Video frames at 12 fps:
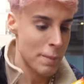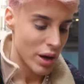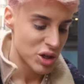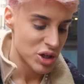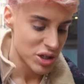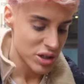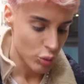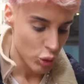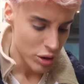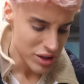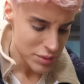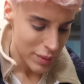It just
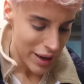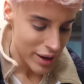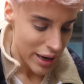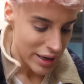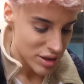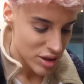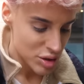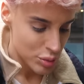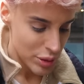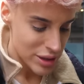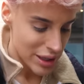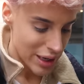works better as a
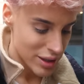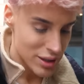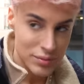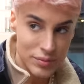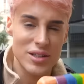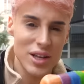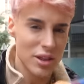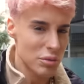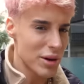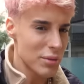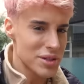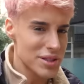sweet item. The other
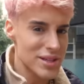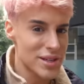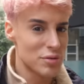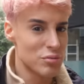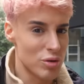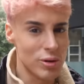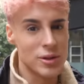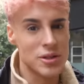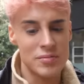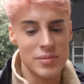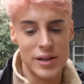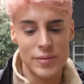one almost tasted raw to
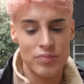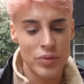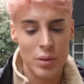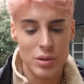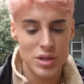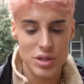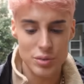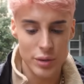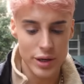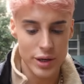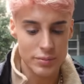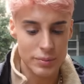me, which is
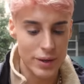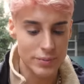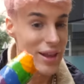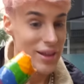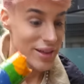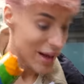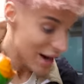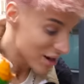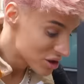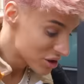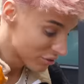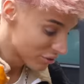weird, but the
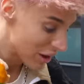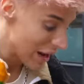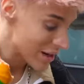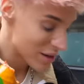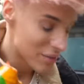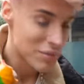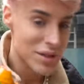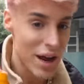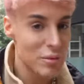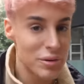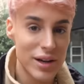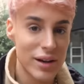actual food items, I
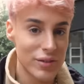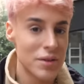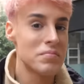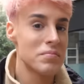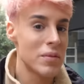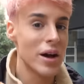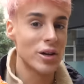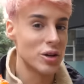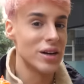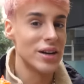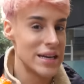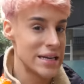would give them a
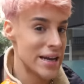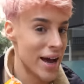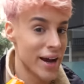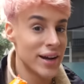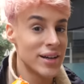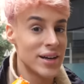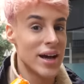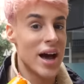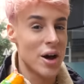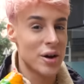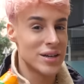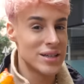good 9
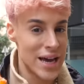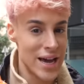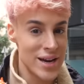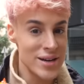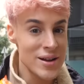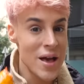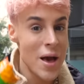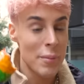out of 10.